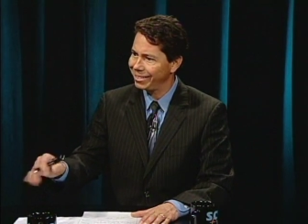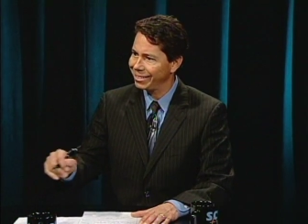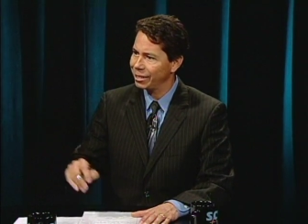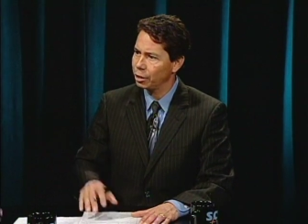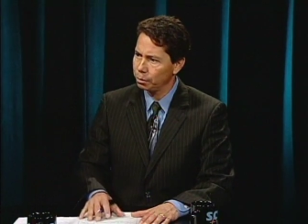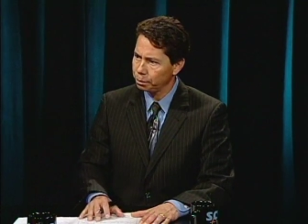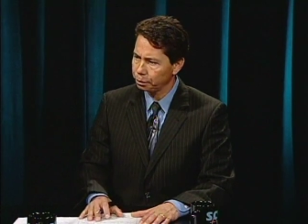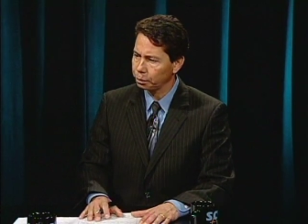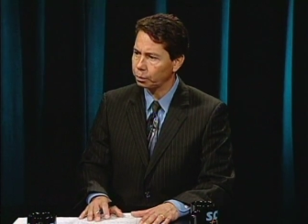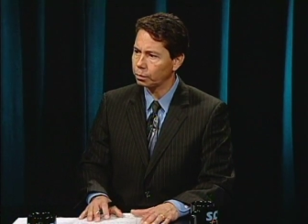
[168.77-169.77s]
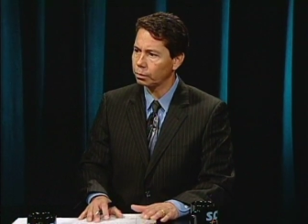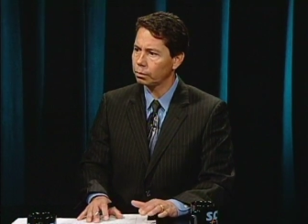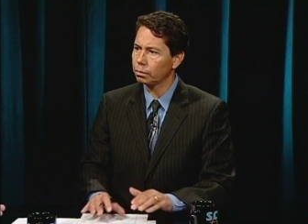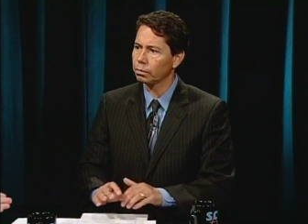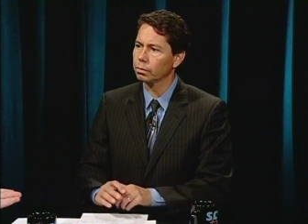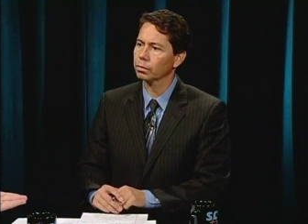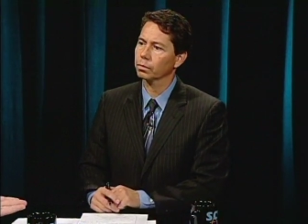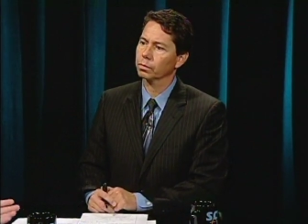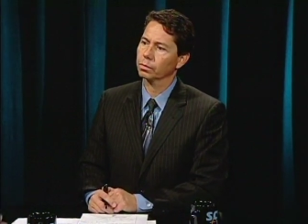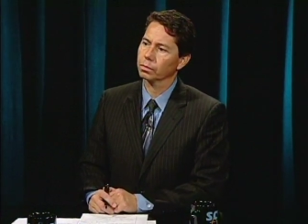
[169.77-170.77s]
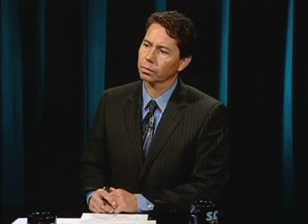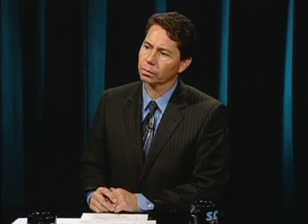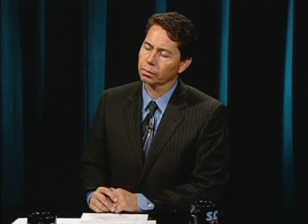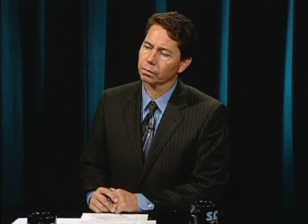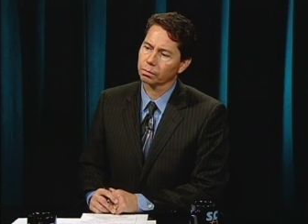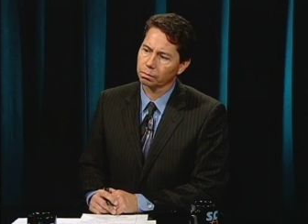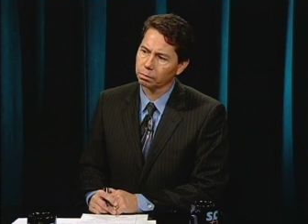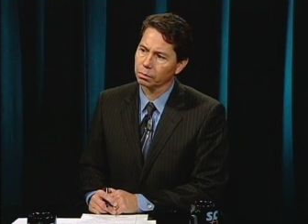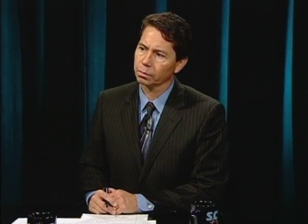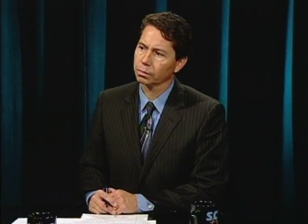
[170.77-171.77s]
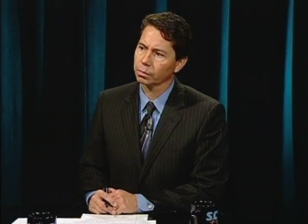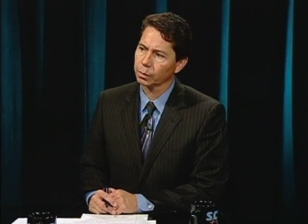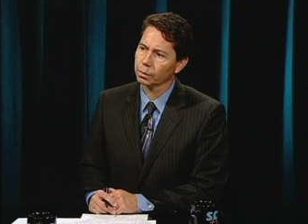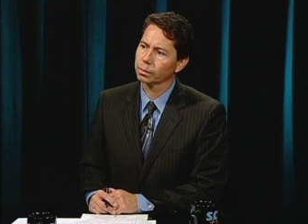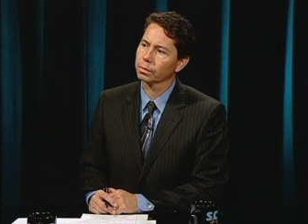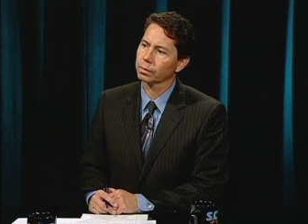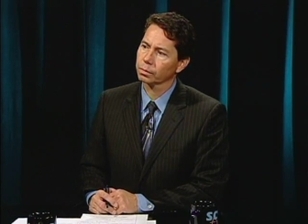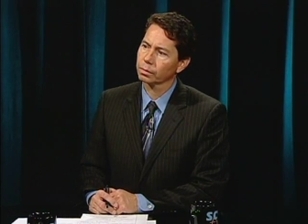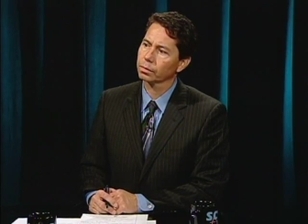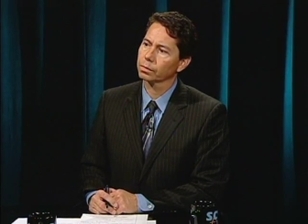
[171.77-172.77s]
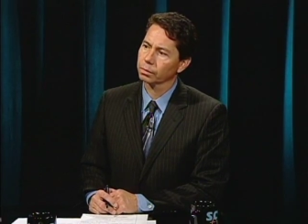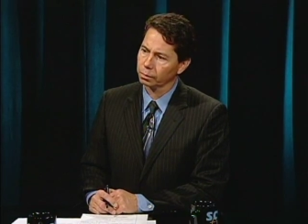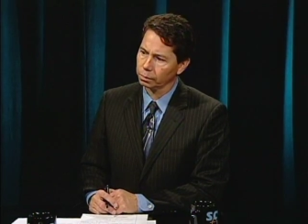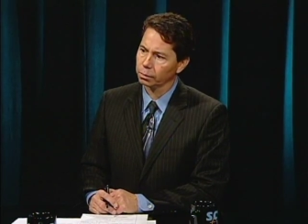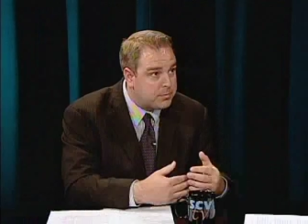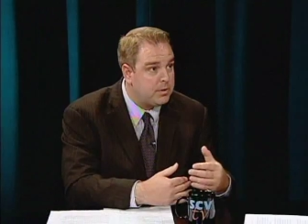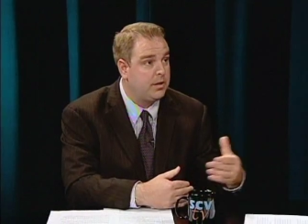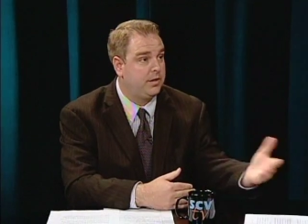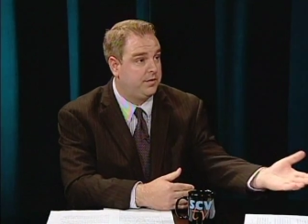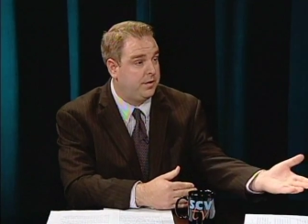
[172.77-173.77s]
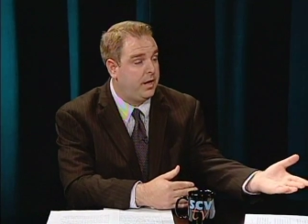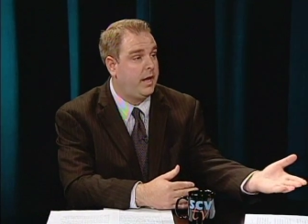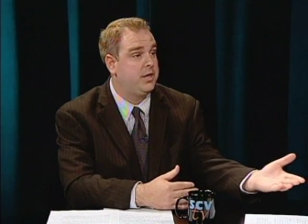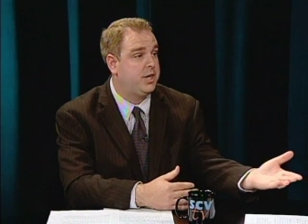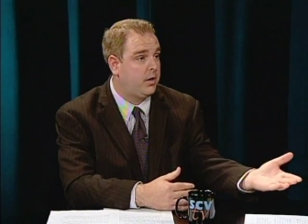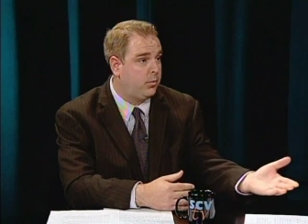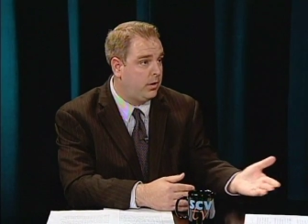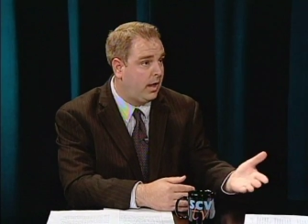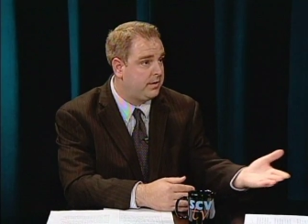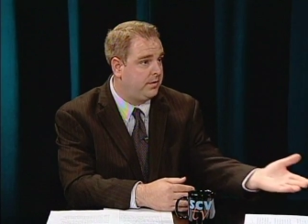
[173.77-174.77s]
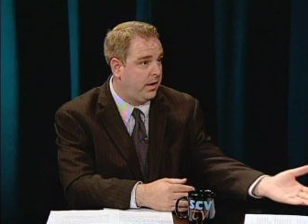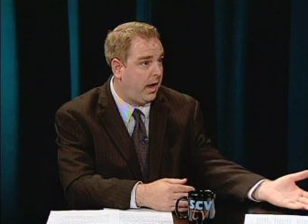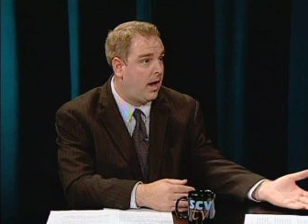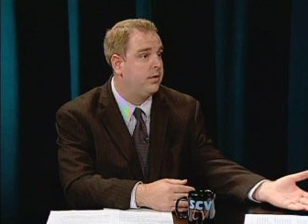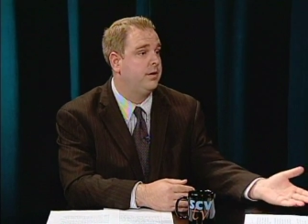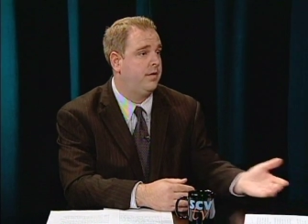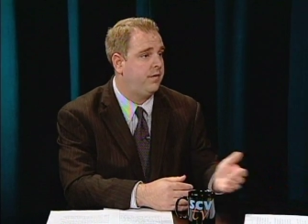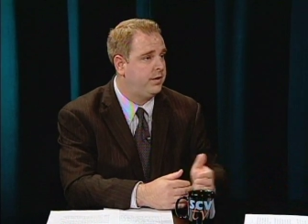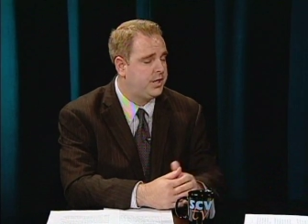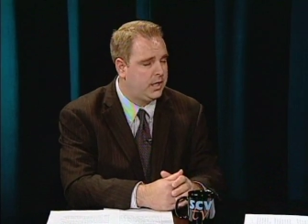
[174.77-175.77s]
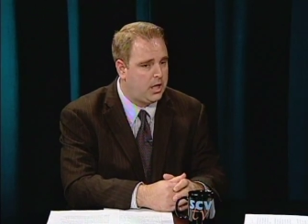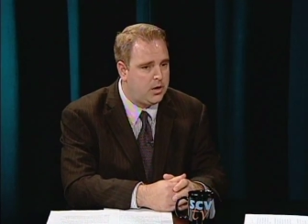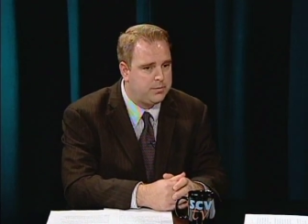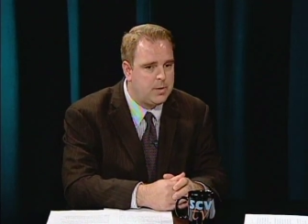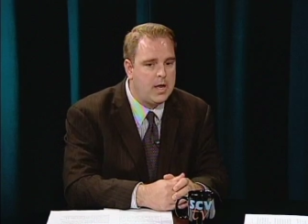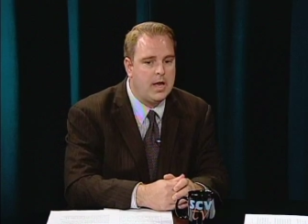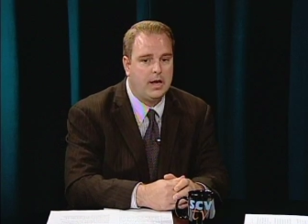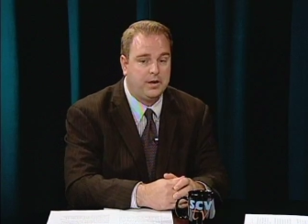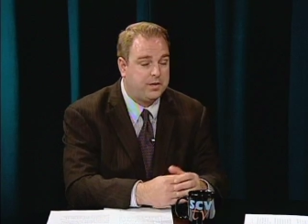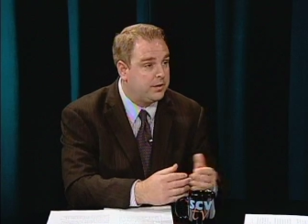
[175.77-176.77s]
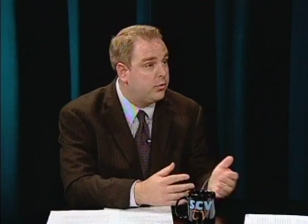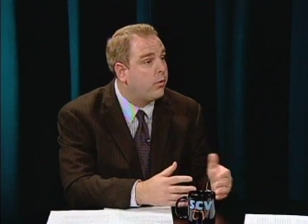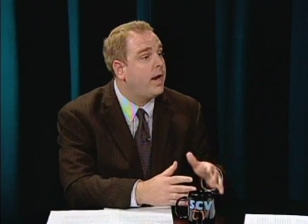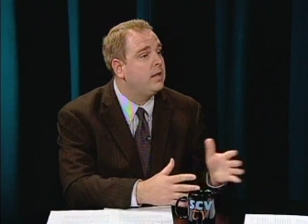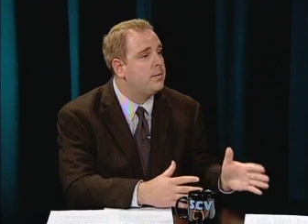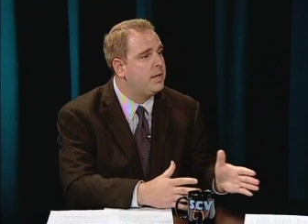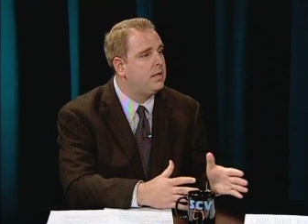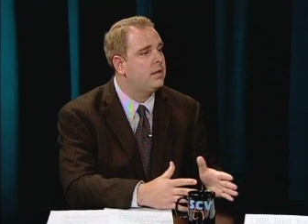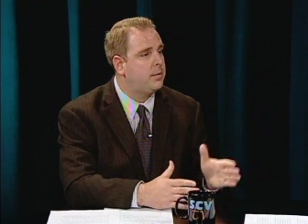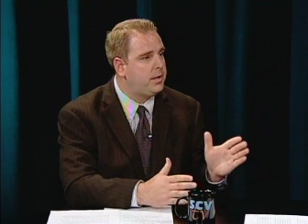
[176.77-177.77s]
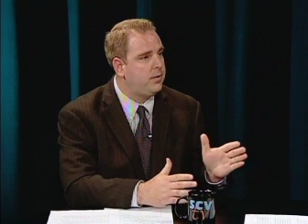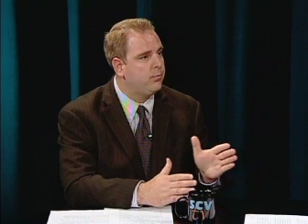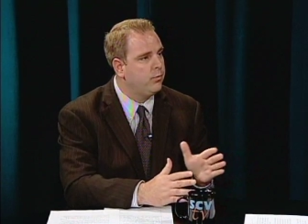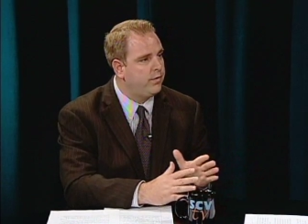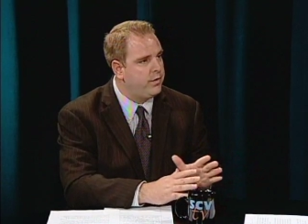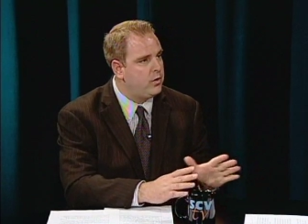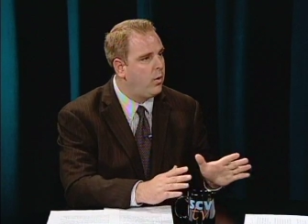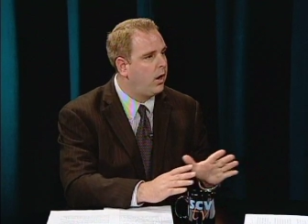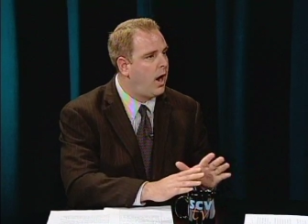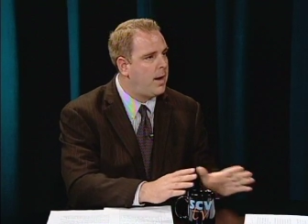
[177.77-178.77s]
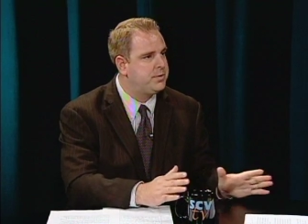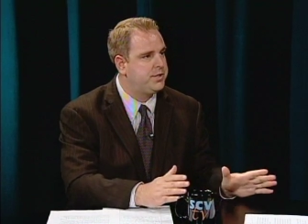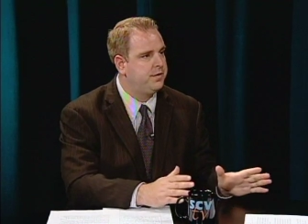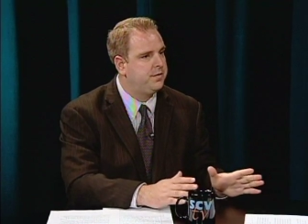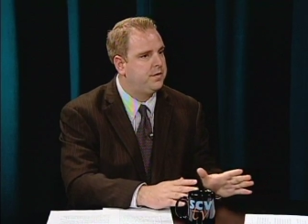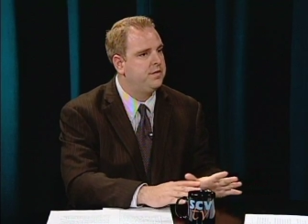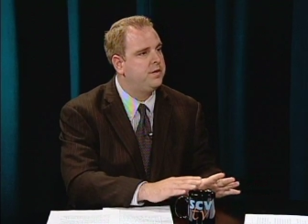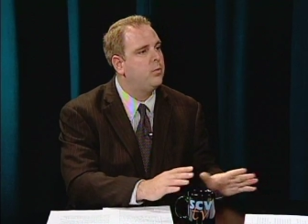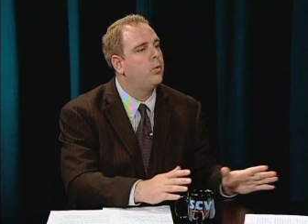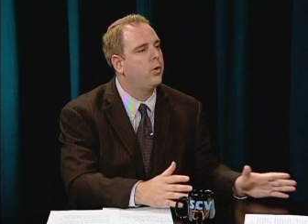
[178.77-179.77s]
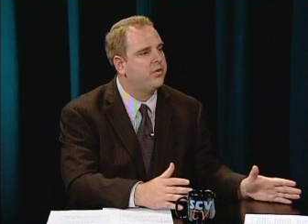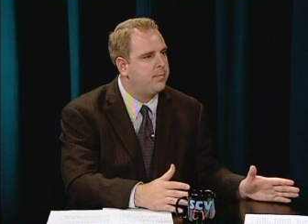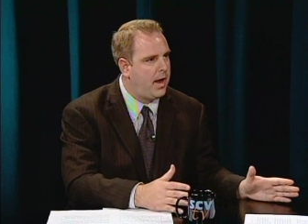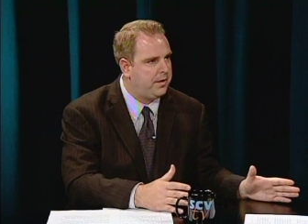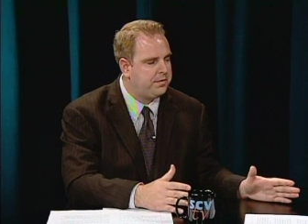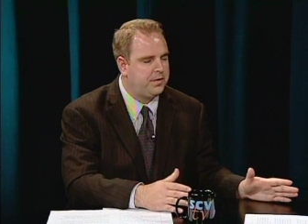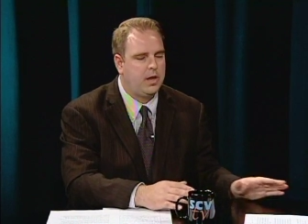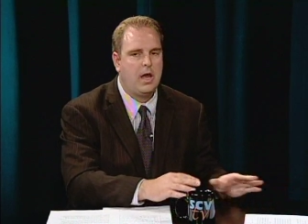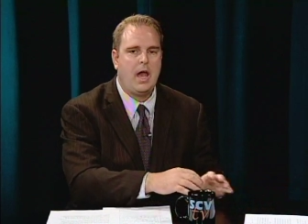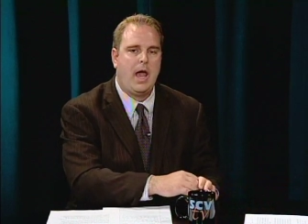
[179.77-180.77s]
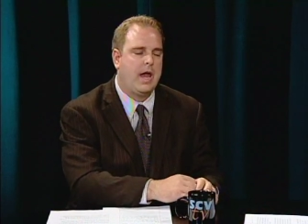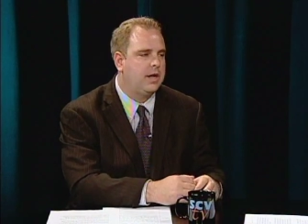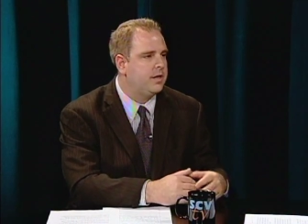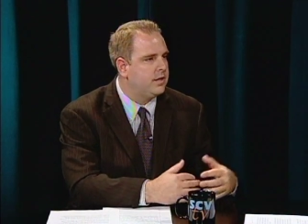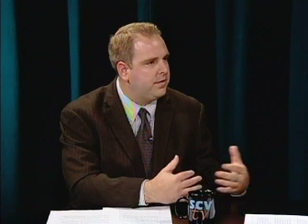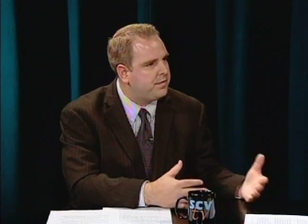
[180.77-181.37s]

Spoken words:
Yeah, I recently just took a first-time home buyer that was looking to buy a house, and they came to me and they said, "Hey Jake, we'd like to take out an FHA loan." And I said, "Great, let me review our options and see what works best." And in this